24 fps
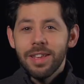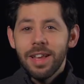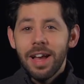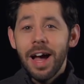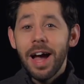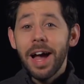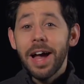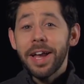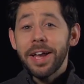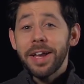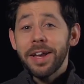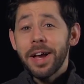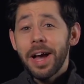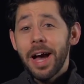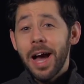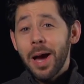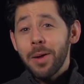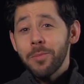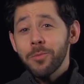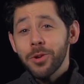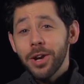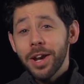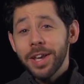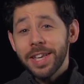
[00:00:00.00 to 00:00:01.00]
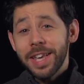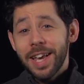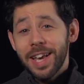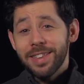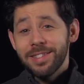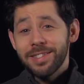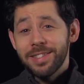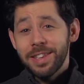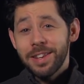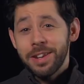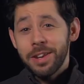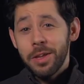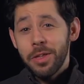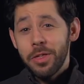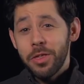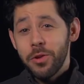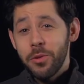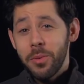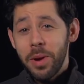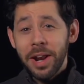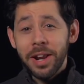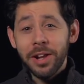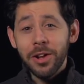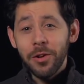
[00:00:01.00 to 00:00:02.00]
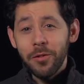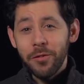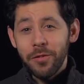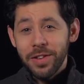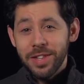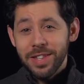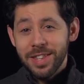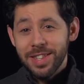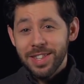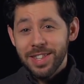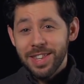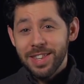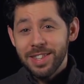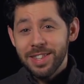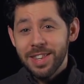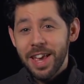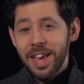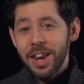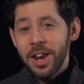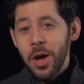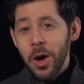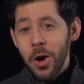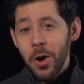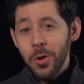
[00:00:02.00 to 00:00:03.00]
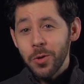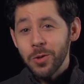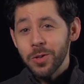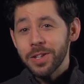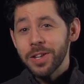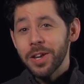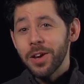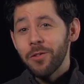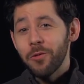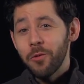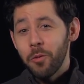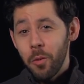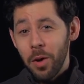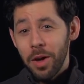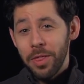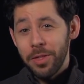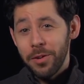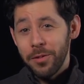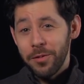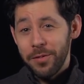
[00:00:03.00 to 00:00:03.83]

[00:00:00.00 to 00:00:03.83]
Hi, I'm Greg Kestin, theoretical physicist and host of What the